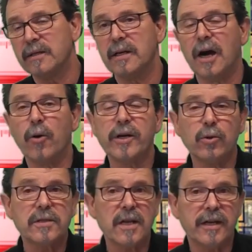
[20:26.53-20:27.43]
How it
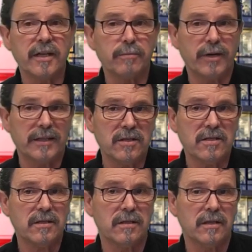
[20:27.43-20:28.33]
looks like in
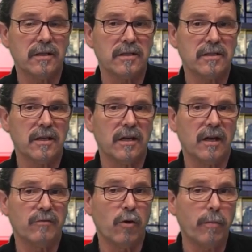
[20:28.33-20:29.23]
practice, it is a
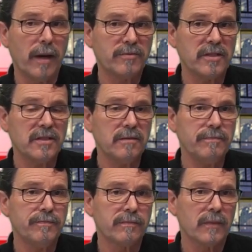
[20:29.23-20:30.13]
4-pipe system,
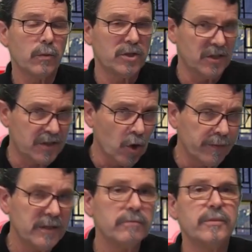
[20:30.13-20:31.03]
which is
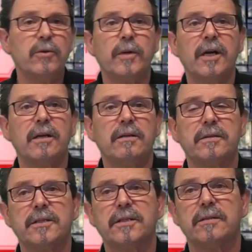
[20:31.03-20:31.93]
common. Meanwhile,
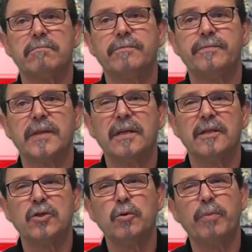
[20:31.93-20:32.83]

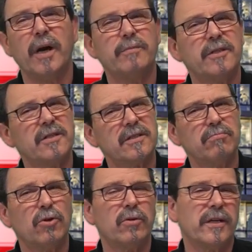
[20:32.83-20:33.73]
2-pipe is
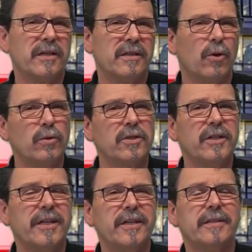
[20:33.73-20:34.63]
more in
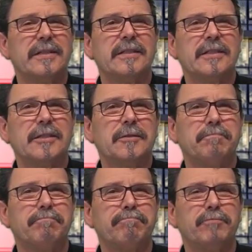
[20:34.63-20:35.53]
elderly
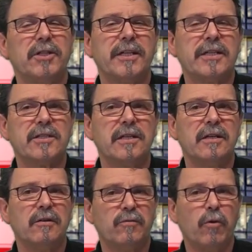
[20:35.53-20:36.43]
buildings.
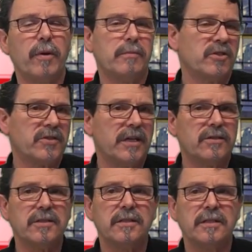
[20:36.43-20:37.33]
4-pipe is standard.